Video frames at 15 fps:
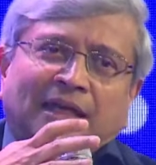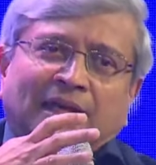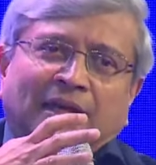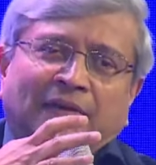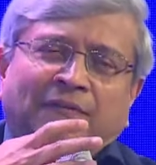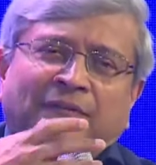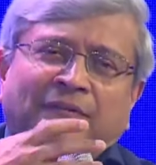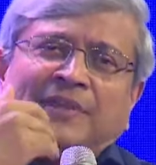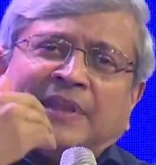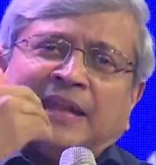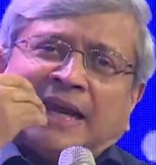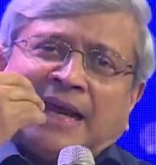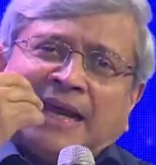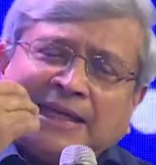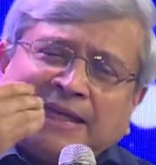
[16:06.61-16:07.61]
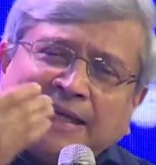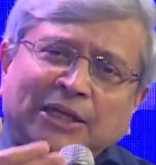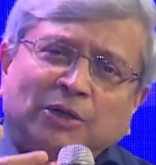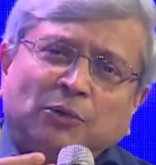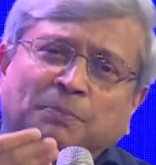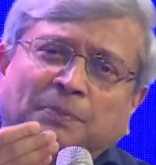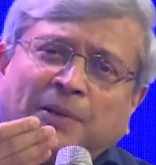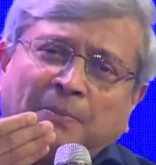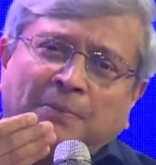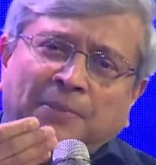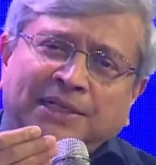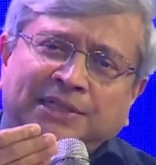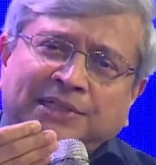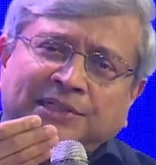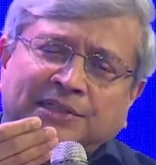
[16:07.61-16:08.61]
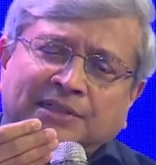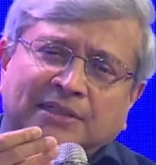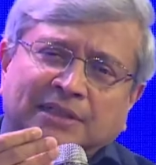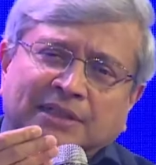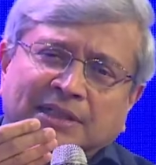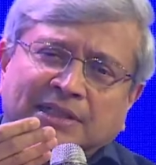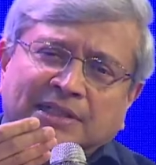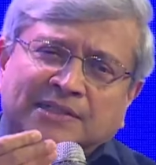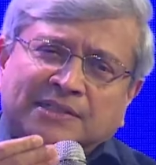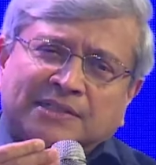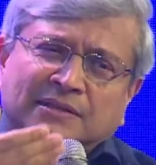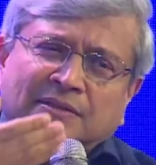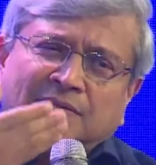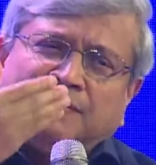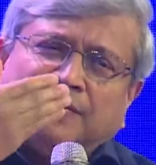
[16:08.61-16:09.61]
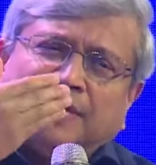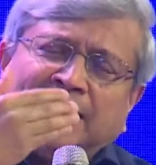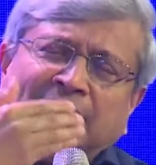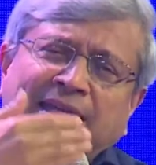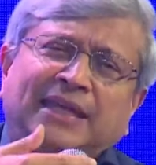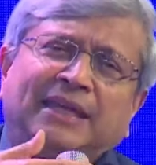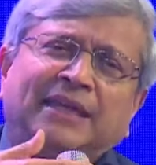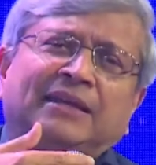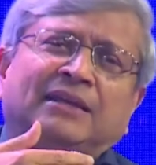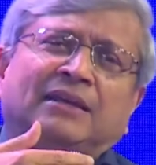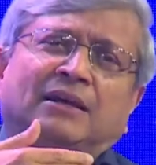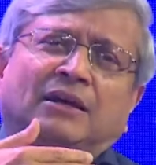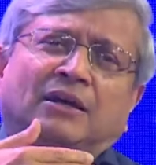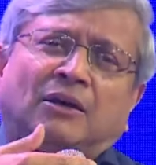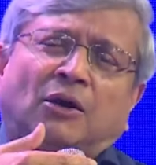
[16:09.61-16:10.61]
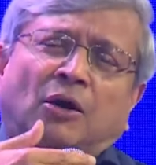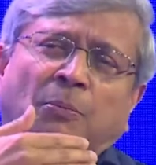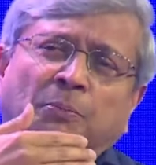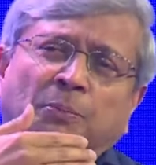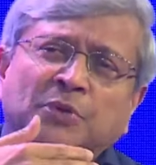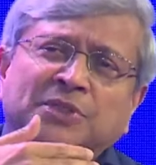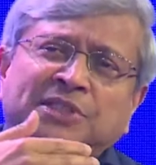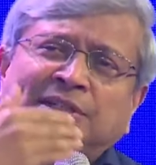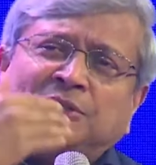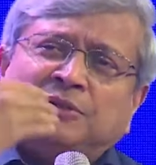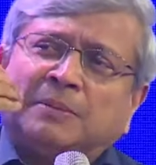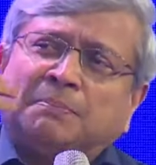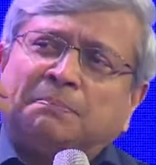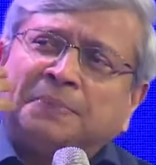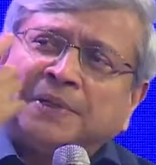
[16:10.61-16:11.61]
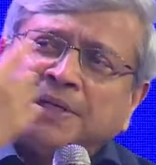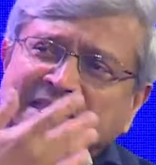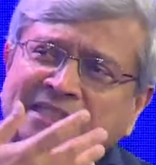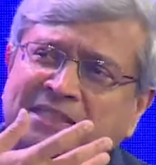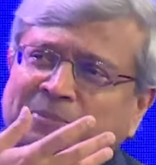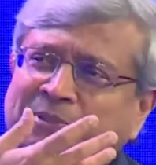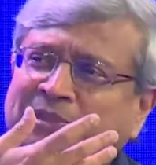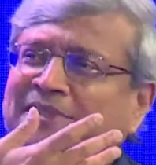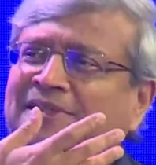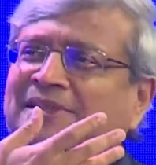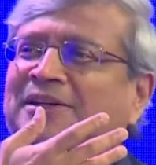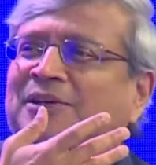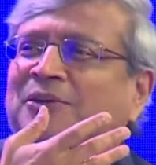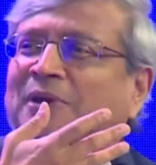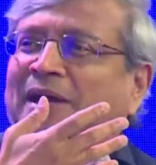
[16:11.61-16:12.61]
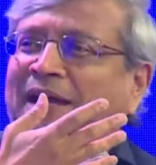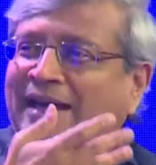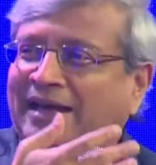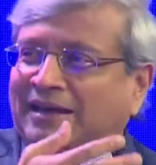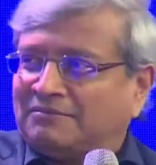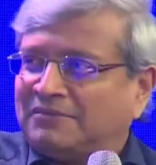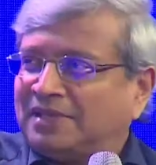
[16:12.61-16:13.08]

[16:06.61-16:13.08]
If the ranking you publish is very uh, opposite to the perception that you have,